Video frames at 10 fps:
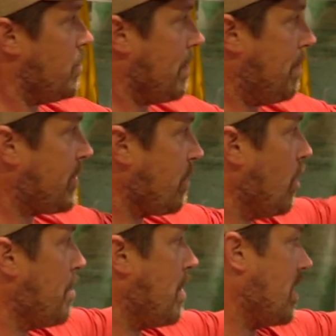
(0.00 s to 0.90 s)
We put the
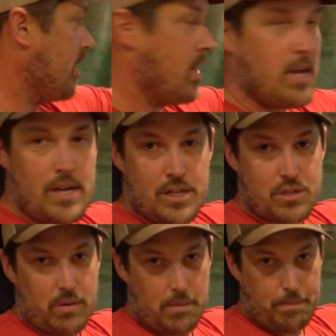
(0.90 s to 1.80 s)
rope on
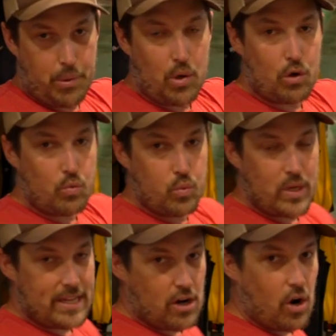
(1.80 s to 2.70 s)
so we can pull
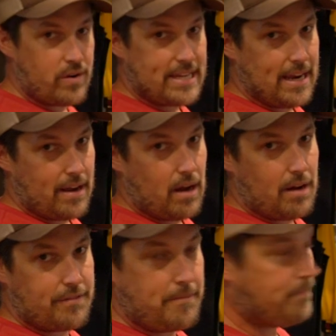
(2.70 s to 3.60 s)
really hard to get it
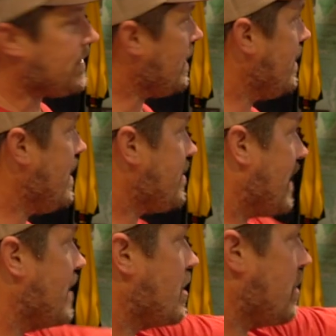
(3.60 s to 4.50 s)
off. In this
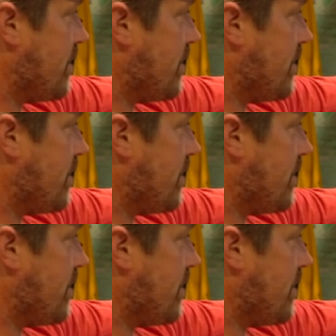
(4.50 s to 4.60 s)
case, you